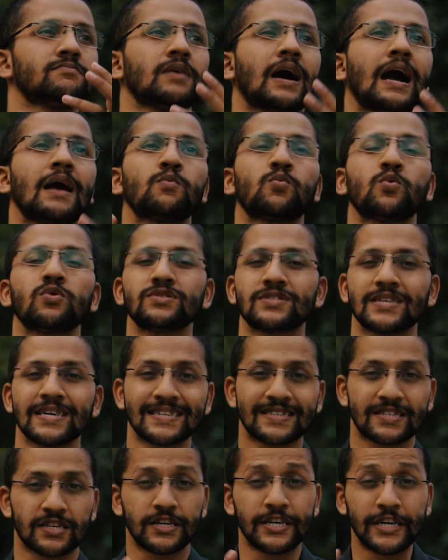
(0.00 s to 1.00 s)
I won't say
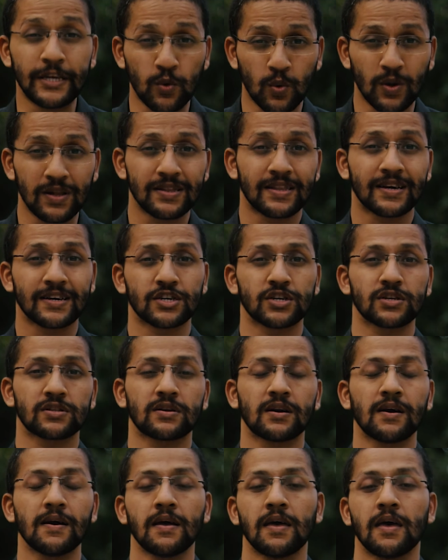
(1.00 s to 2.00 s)
it's dual
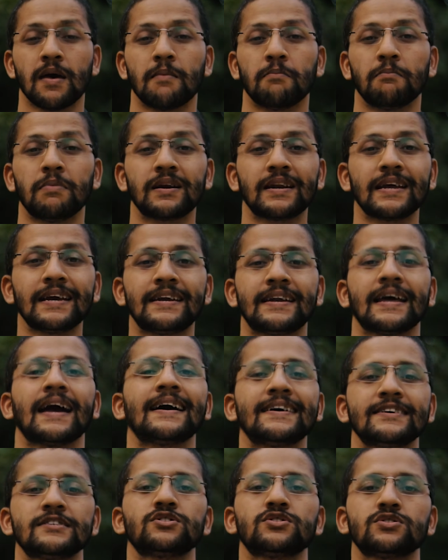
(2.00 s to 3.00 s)
nakshatra, but it
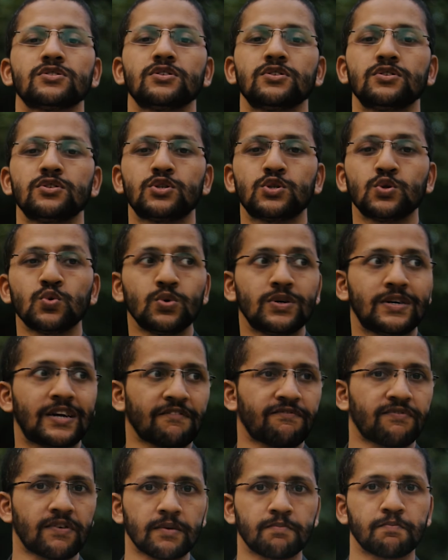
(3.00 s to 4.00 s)
has two
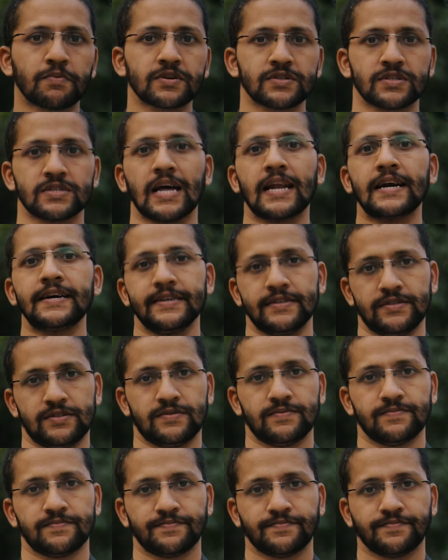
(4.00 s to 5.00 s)
different
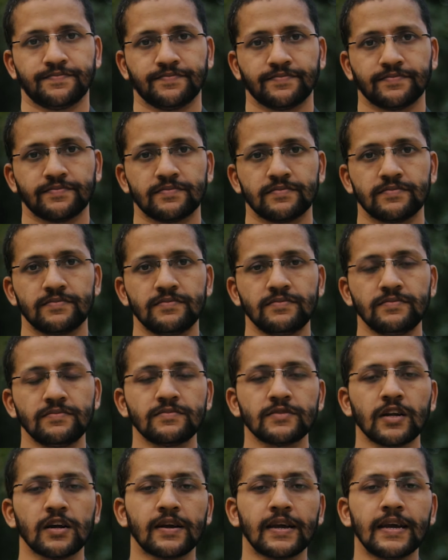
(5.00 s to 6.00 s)
personalities.
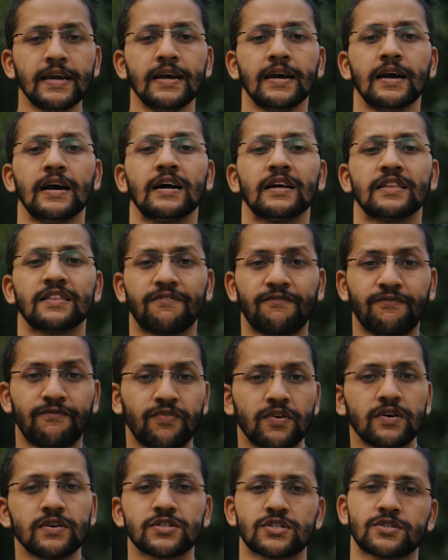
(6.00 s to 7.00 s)
Okay, the
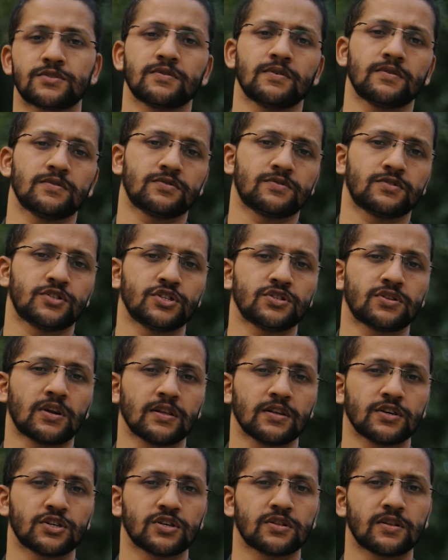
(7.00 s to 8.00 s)
first Chitra
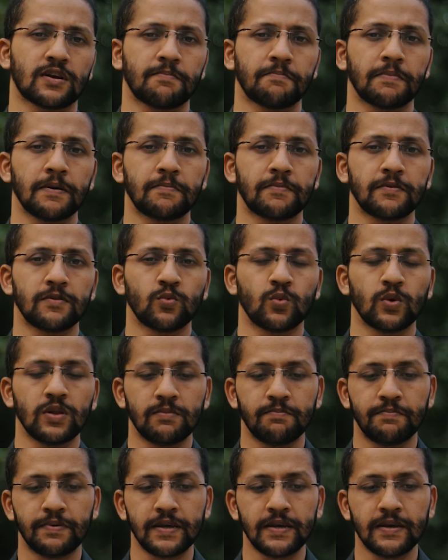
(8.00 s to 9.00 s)
Nakshatra people will
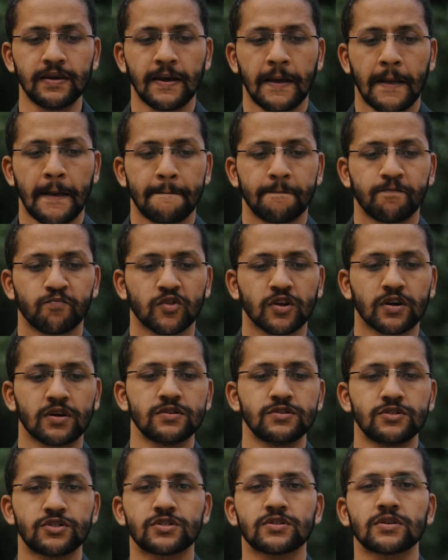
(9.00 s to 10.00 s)
be
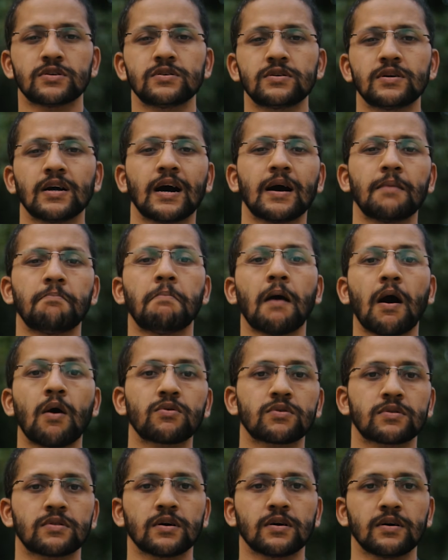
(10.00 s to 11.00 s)
concerned
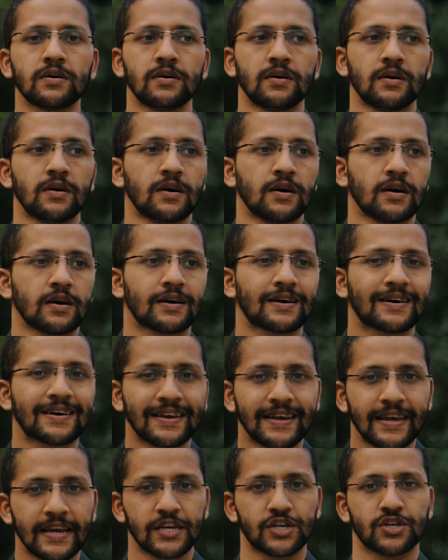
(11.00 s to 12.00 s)
about the
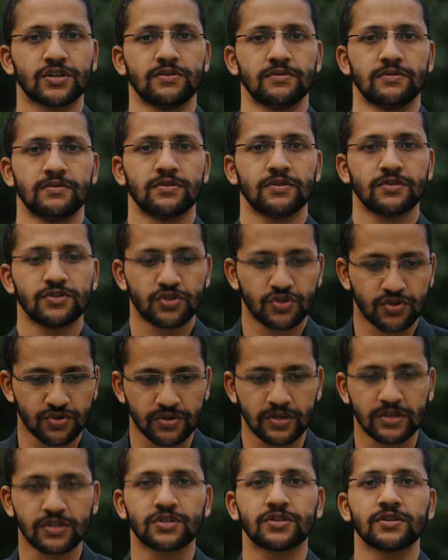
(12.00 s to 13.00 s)
creation,
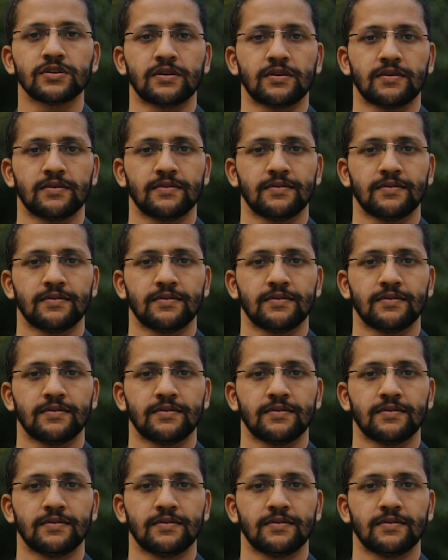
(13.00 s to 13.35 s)
structure,